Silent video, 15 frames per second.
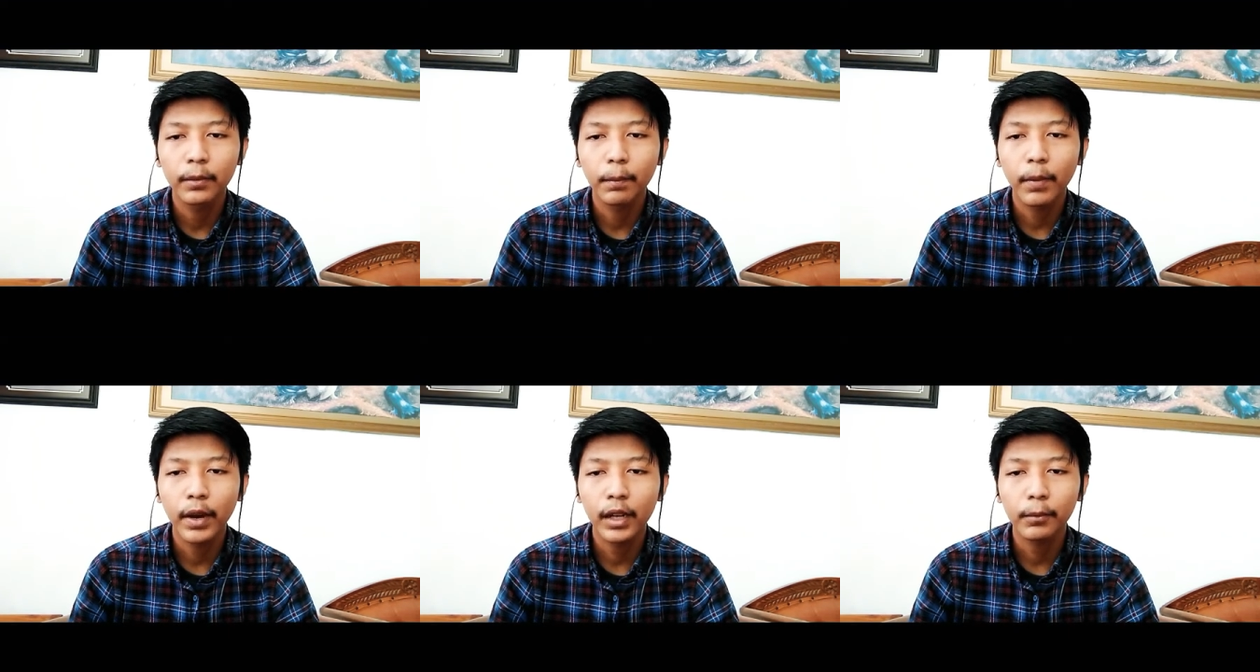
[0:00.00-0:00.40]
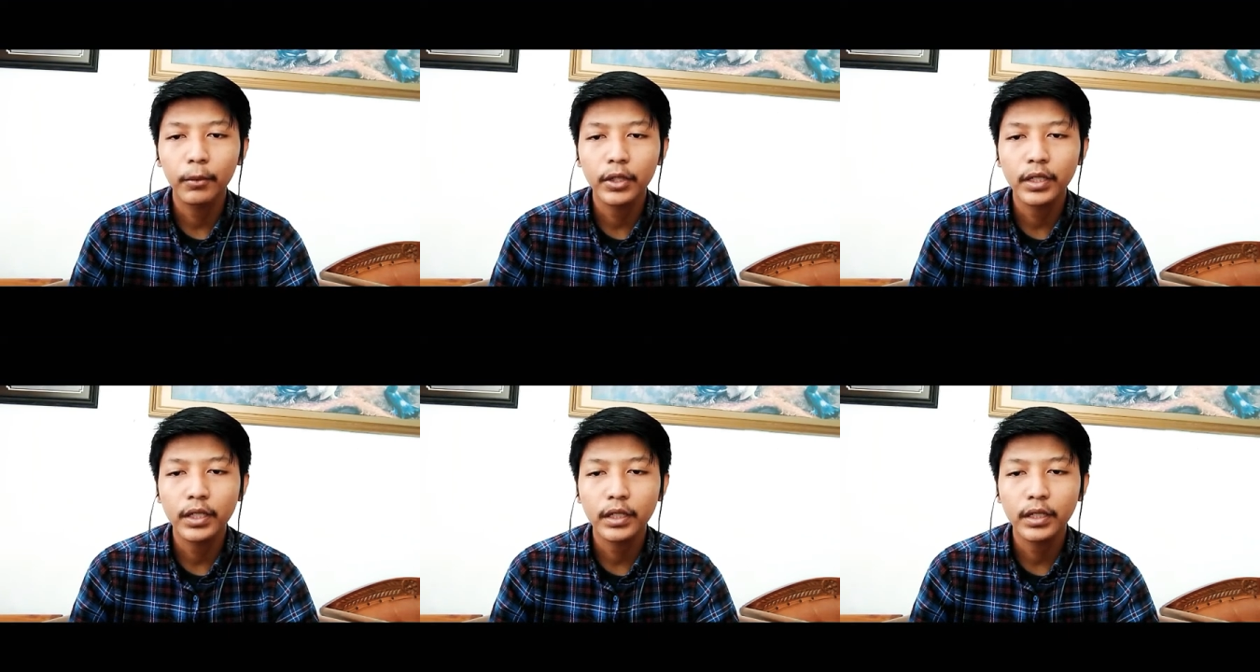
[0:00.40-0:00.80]
pile
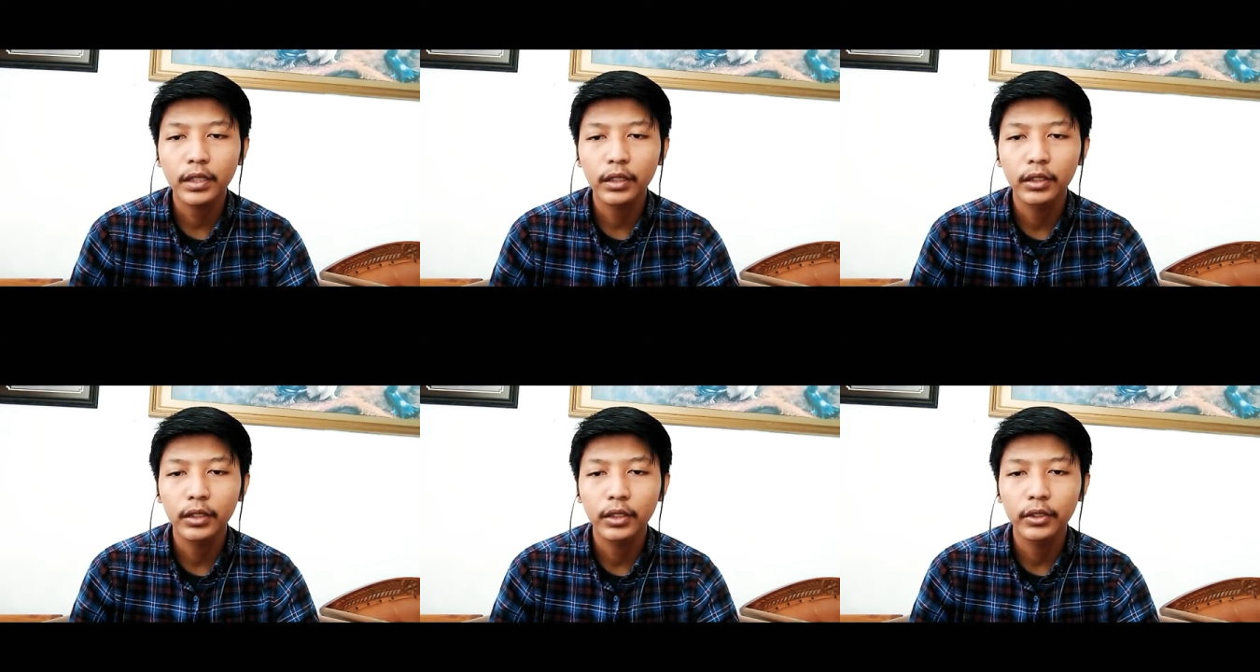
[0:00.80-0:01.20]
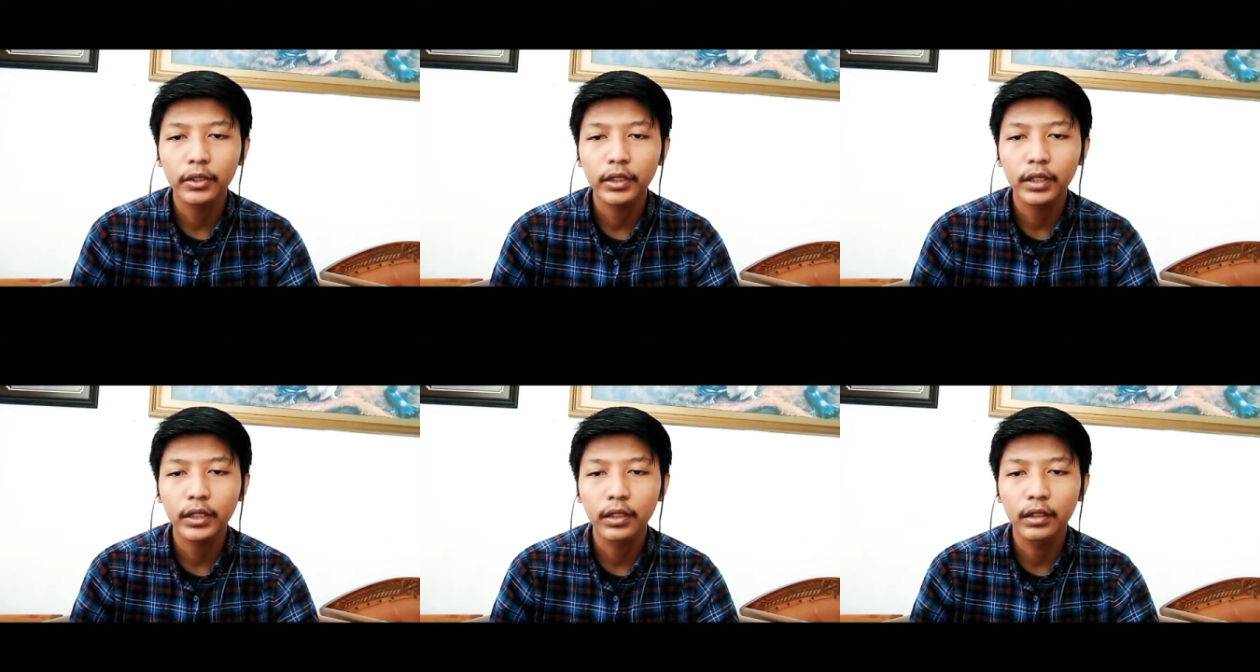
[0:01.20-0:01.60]
position
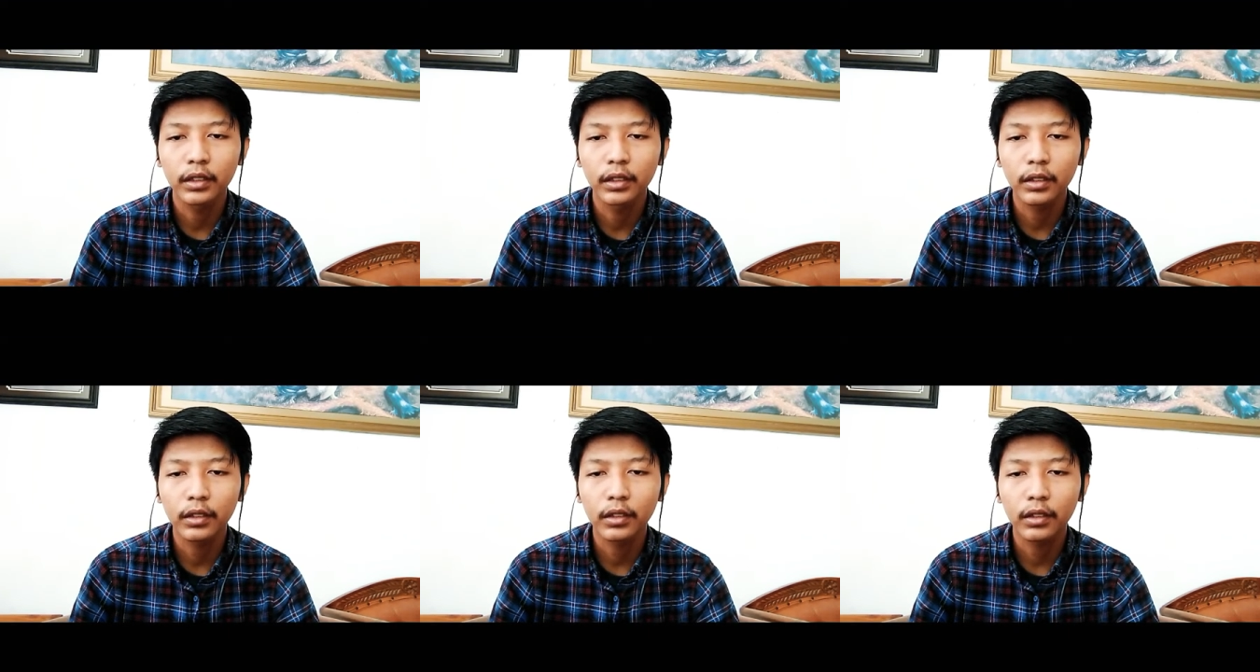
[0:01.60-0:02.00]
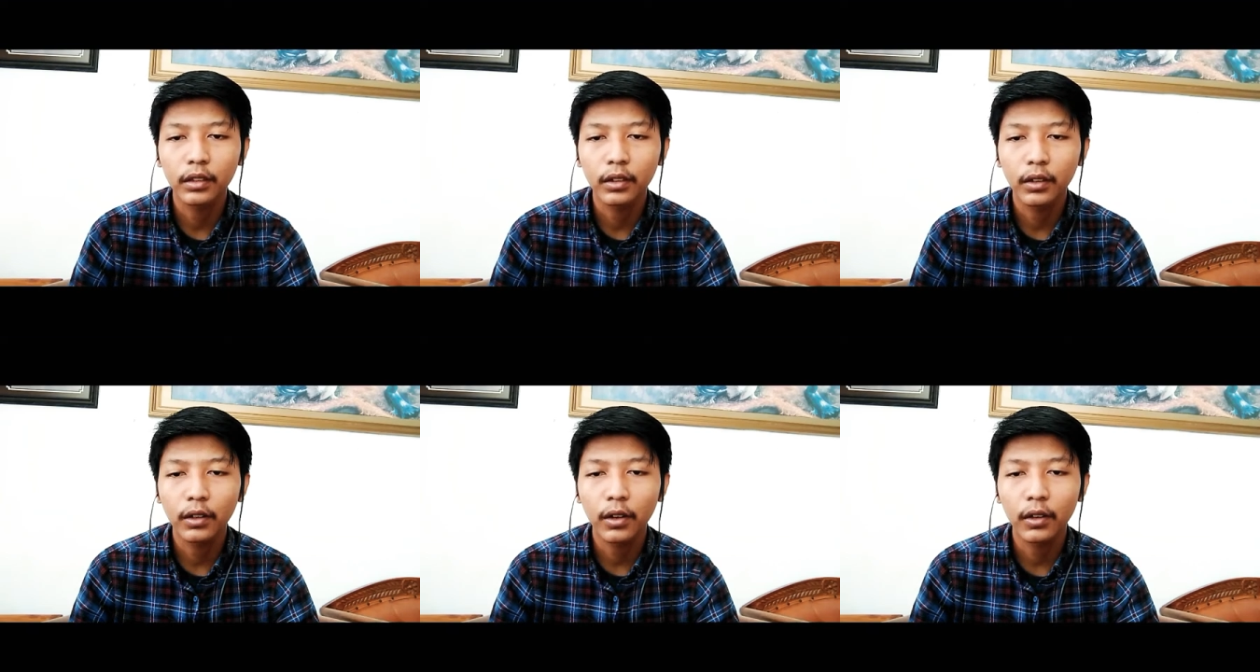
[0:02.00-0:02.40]
using the
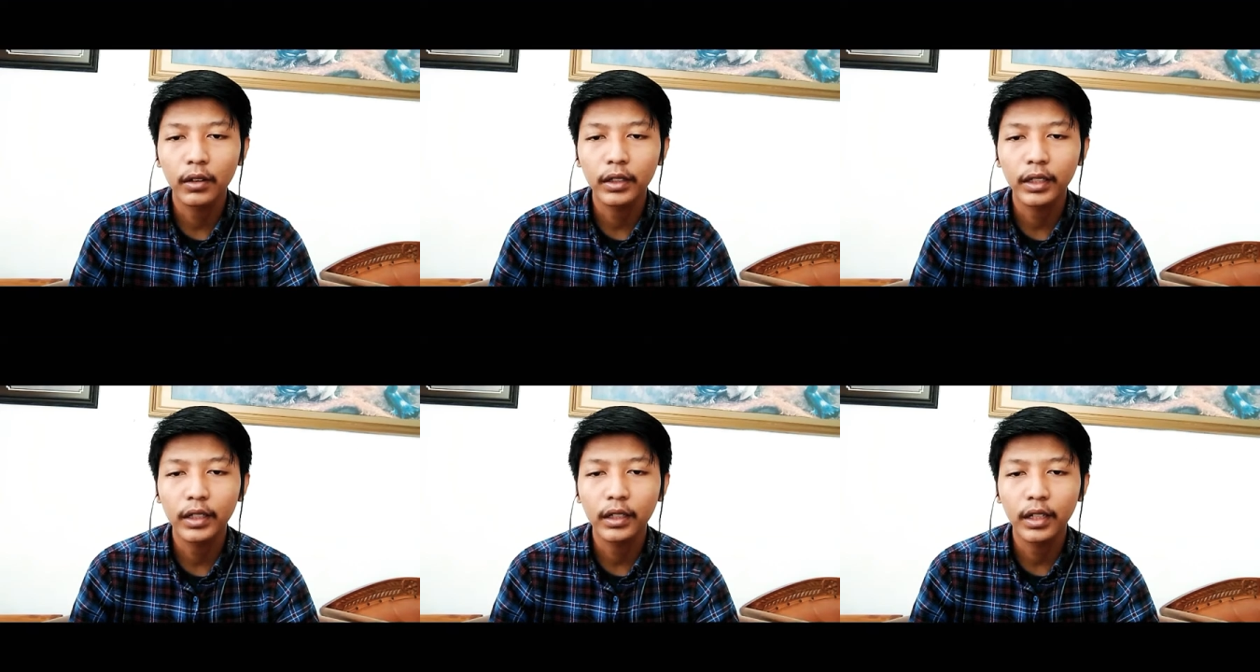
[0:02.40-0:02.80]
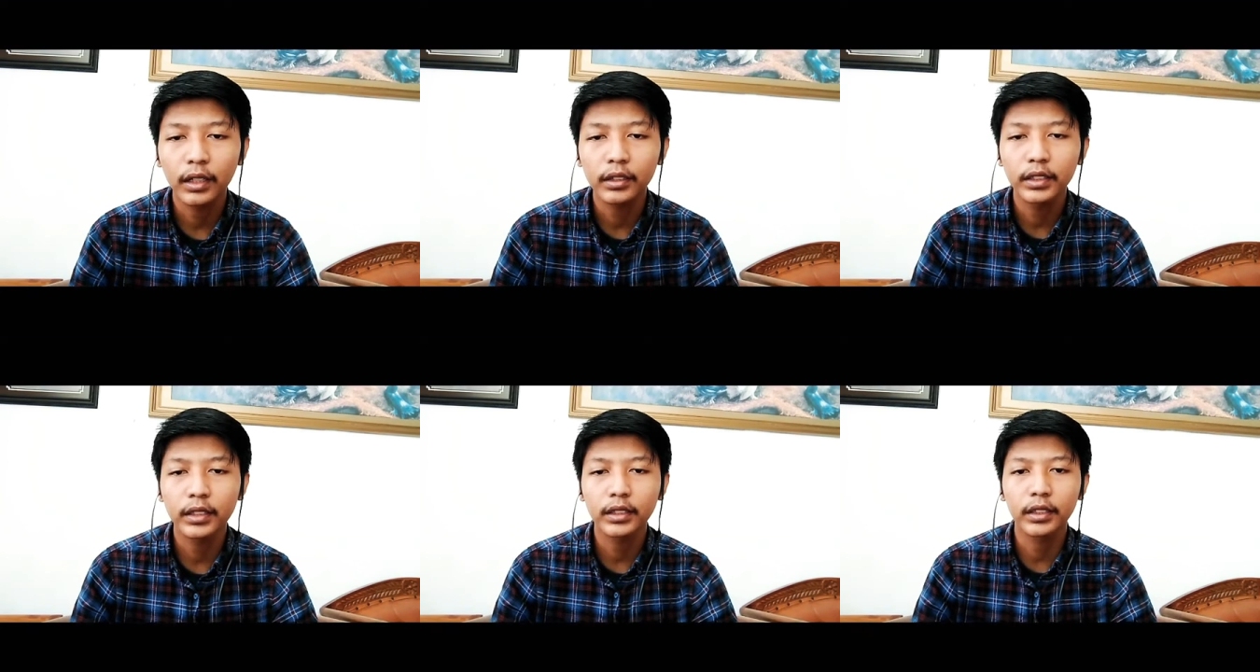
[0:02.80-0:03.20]
coordinate
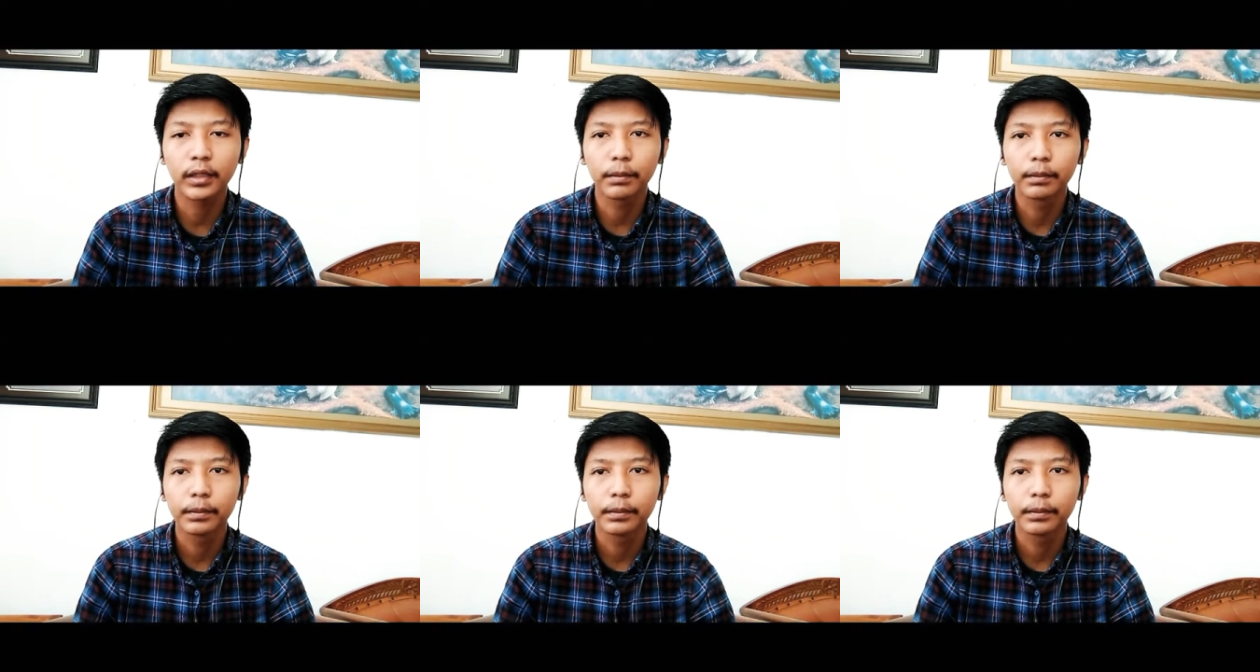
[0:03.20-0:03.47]
system.